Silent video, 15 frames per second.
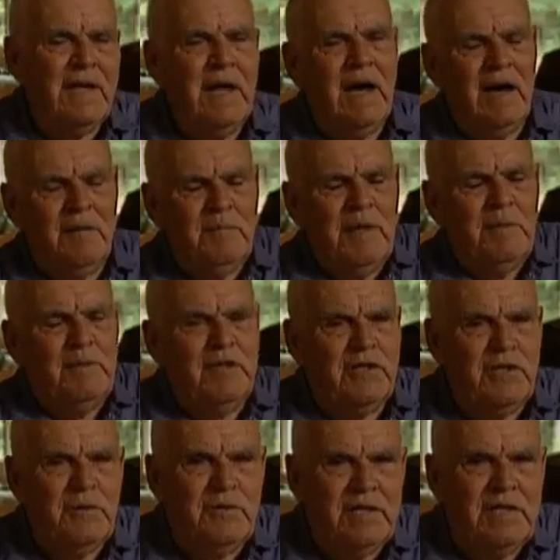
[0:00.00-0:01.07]
Yeah, I remember the
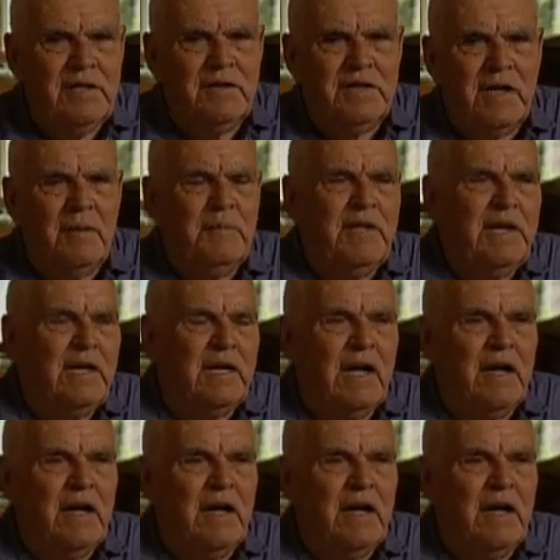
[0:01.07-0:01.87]
New Deal coming in.